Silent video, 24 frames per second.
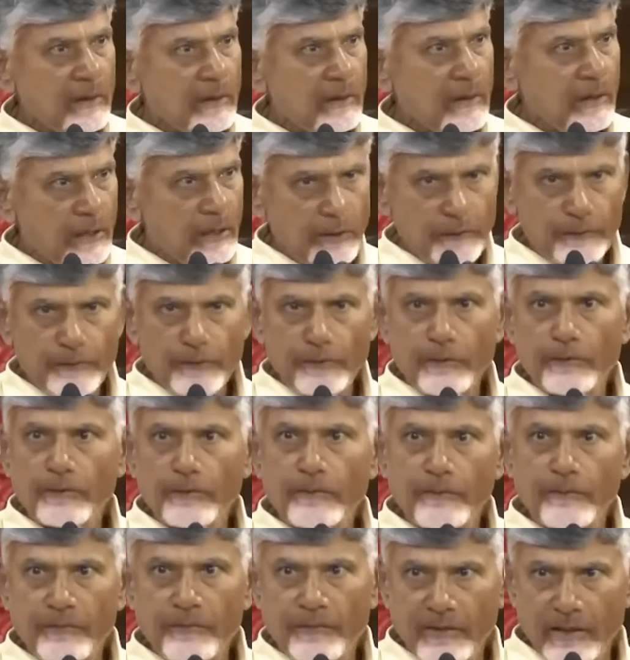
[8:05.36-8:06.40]
All of
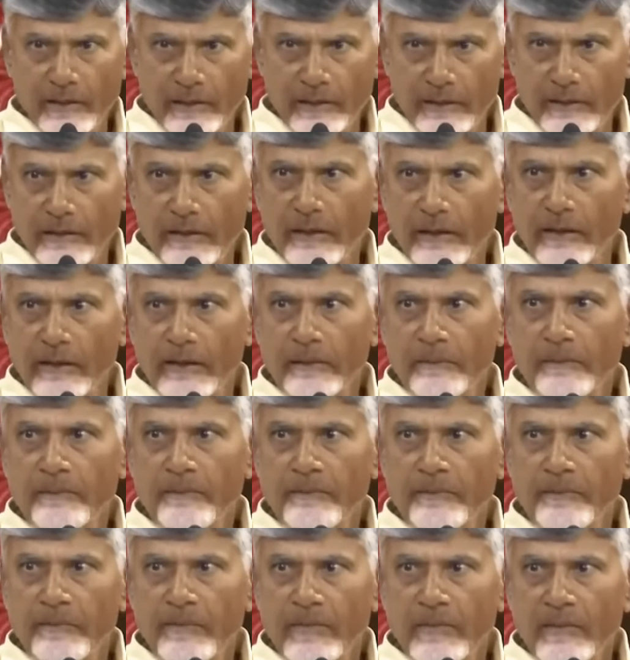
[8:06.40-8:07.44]
you are here.
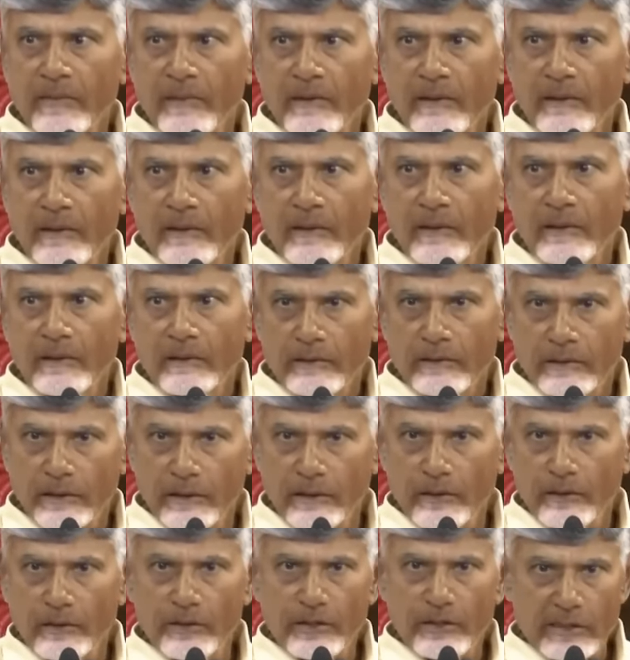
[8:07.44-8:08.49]

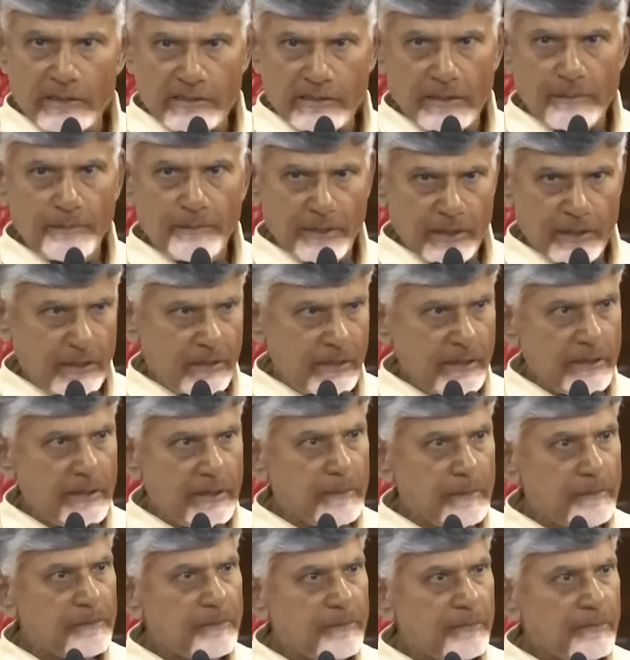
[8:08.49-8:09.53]
Telugu Desam
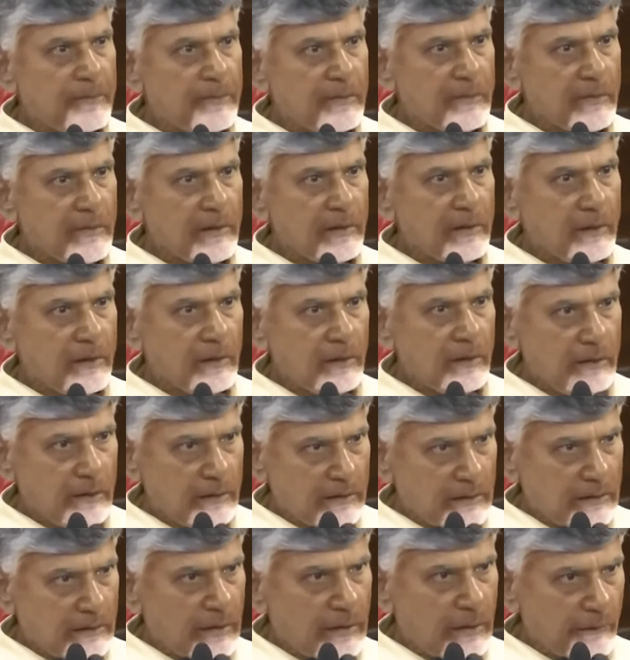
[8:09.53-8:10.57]
Party
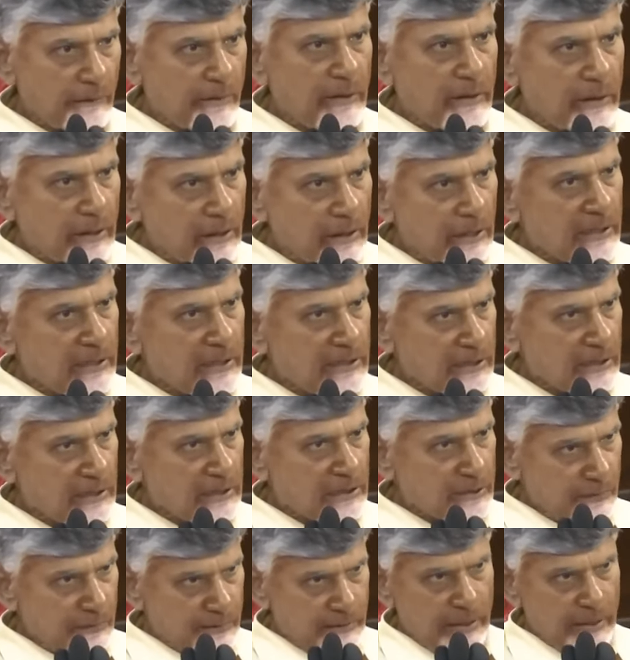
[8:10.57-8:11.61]
is having
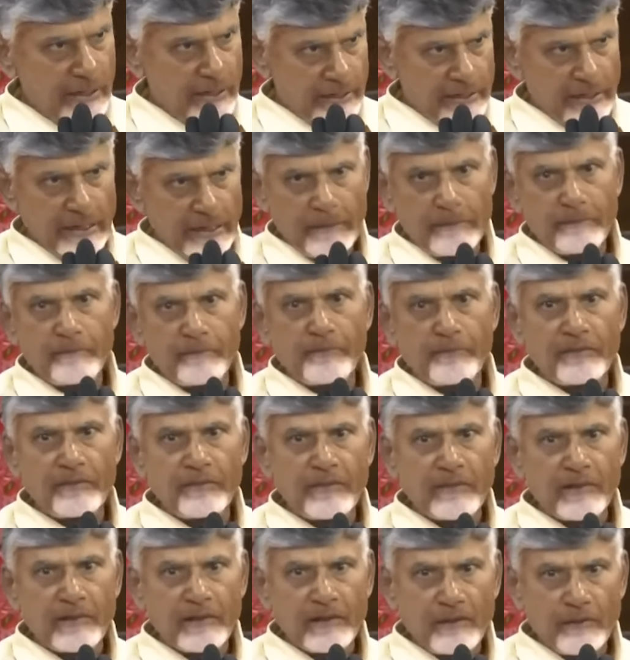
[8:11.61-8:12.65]
relations with NDA
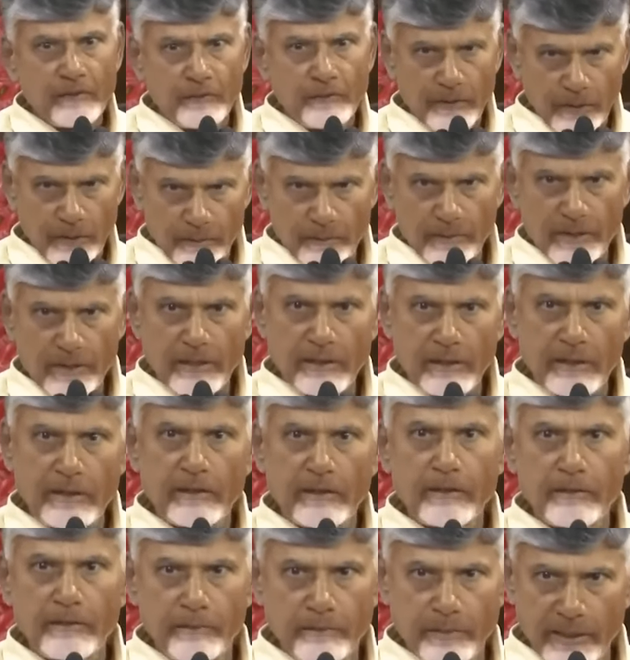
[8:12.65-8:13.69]
from
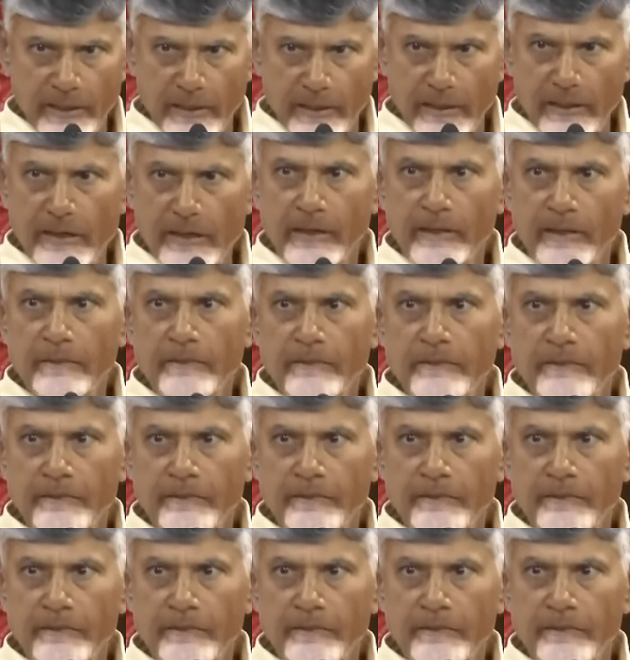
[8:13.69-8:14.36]
the beginning.